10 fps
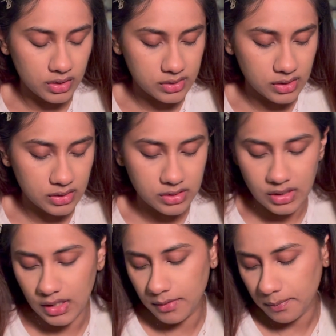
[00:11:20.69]
This is
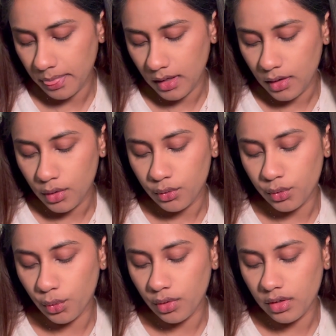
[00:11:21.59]
the
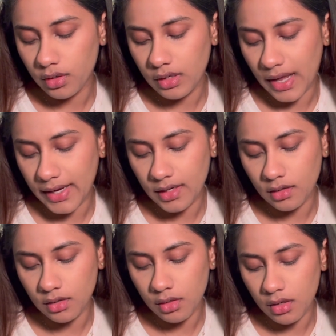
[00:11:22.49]
roller
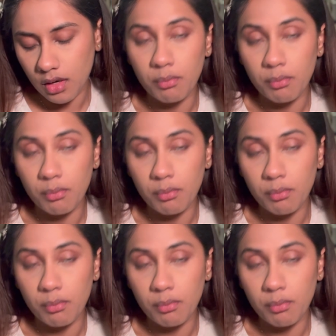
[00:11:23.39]
liner